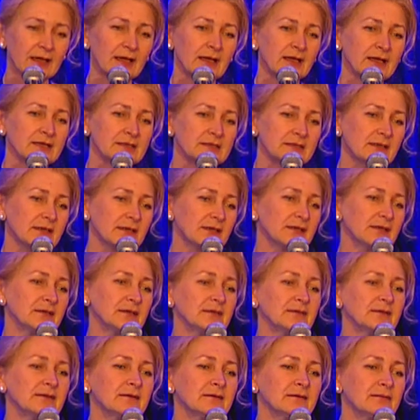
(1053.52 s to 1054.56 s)
As I
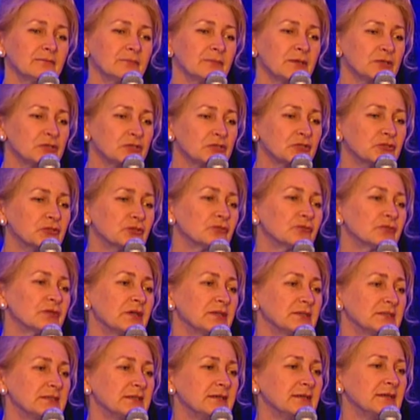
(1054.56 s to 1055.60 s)
mentioned
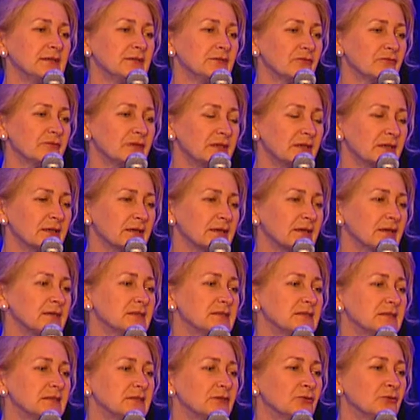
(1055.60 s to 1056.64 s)
already, in ovarian
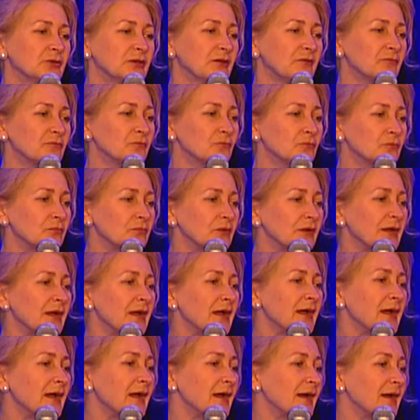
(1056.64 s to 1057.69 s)
cancer you have,
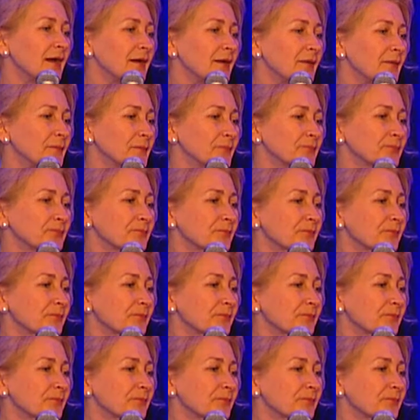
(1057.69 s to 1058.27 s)
I